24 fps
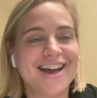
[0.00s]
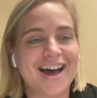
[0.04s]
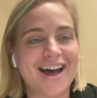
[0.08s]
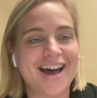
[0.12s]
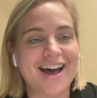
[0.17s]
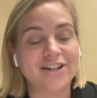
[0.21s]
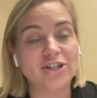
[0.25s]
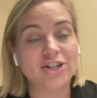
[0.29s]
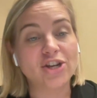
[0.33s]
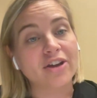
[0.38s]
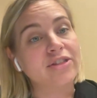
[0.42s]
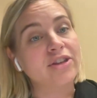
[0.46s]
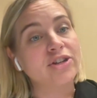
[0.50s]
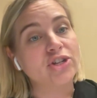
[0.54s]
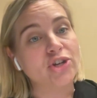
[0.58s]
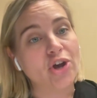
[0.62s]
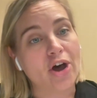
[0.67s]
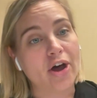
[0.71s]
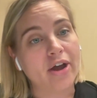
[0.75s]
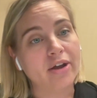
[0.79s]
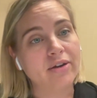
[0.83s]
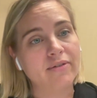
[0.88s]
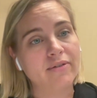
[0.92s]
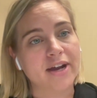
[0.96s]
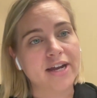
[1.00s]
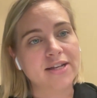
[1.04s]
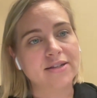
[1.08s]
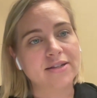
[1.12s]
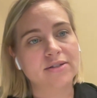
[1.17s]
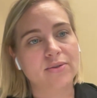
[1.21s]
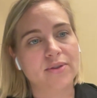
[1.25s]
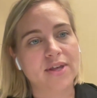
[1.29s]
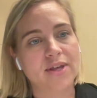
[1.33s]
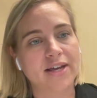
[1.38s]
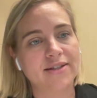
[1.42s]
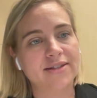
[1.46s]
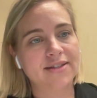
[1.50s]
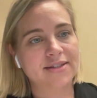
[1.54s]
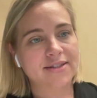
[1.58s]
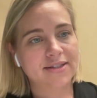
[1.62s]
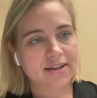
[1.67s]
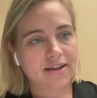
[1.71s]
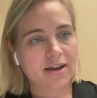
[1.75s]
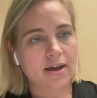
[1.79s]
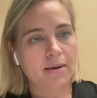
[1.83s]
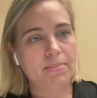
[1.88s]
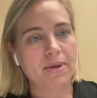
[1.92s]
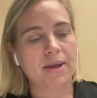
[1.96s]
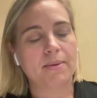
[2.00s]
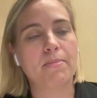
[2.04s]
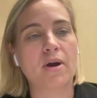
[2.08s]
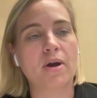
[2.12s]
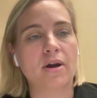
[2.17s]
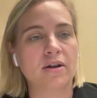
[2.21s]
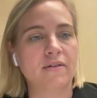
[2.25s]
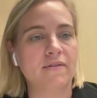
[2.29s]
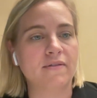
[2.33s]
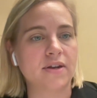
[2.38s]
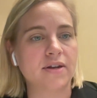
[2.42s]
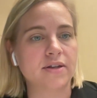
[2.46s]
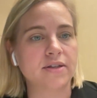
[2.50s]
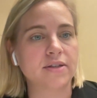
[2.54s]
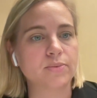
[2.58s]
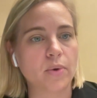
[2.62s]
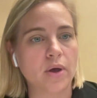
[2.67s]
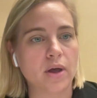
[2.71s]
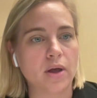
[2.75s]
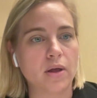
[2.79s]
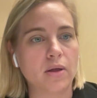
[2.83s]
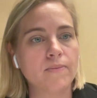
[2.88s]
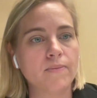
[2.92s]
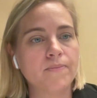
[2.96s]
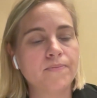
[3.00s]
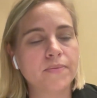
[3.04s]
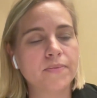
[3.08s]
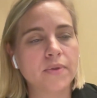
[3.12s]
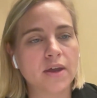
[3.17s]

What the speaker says: talk the talk, right? So that's a big part of it as well.